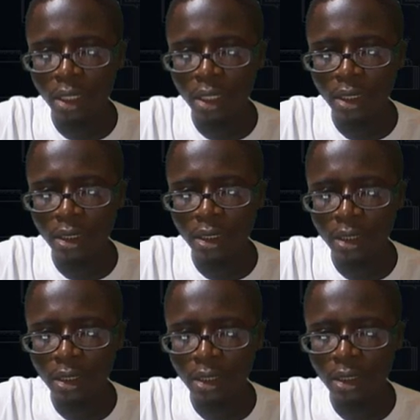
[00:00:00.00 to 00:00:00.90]
And
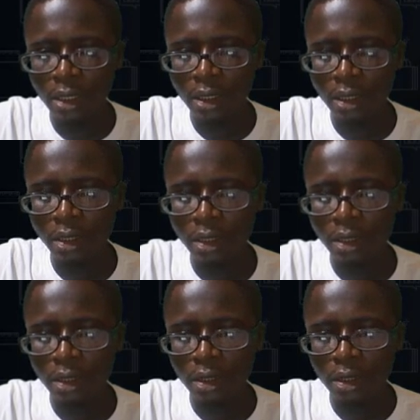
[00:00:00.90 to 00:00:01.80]
this
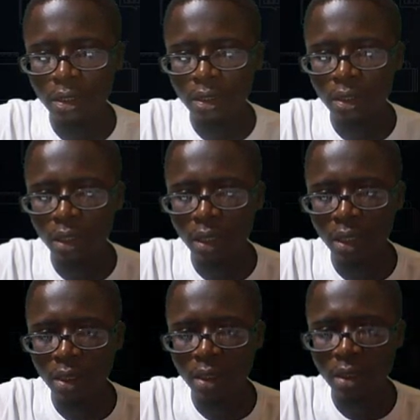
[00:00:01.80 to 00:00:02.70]

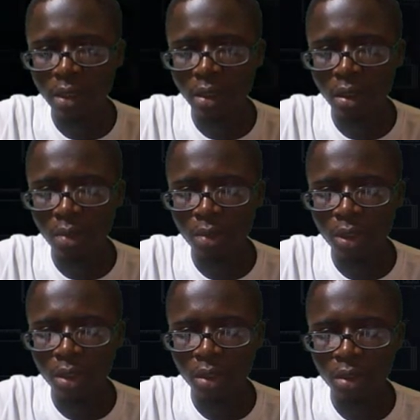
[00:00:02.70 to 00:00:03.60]
is
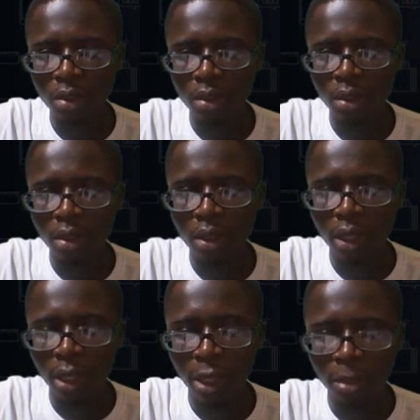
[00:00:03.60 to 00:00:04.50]
option
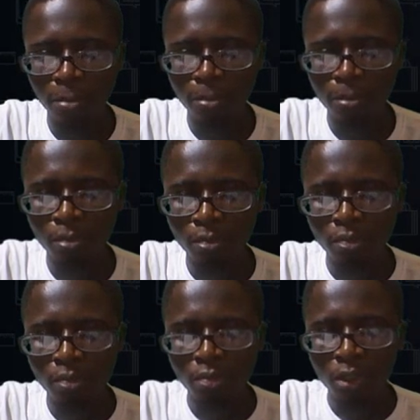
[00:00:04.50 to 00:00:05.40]
A.
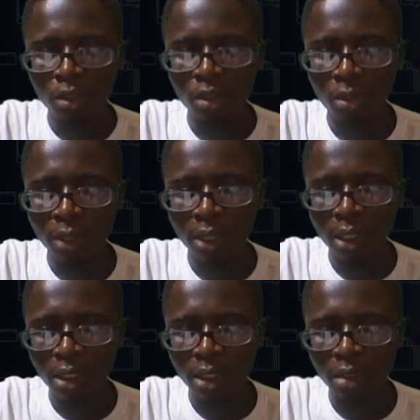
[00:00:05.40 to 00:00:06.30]
So with
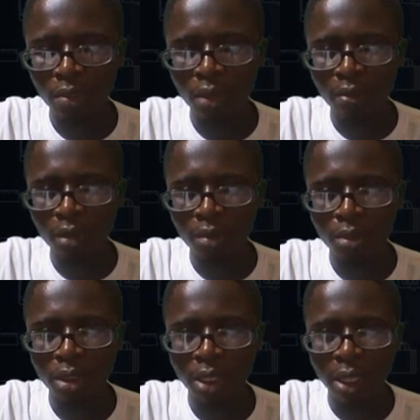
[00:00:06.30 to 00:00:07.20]
this, we have come
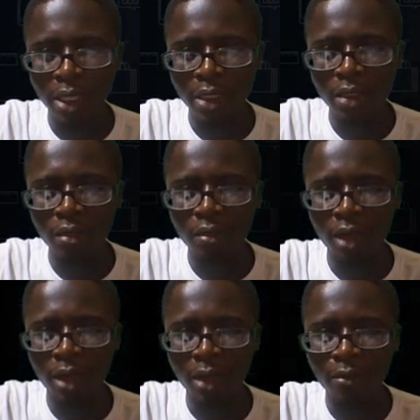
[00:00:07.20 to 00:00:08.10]
to the end of
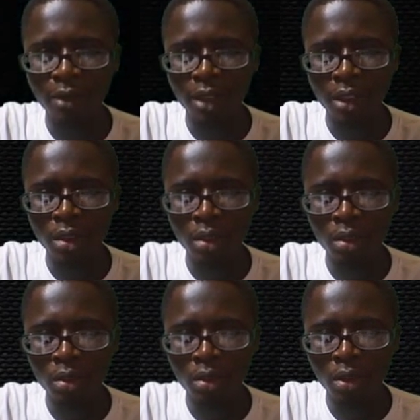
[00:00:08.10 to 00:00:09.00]
our
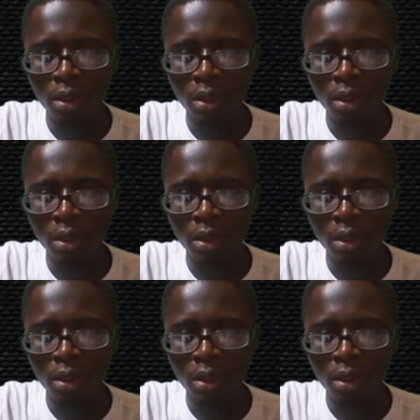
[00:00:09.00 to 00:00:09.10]
video.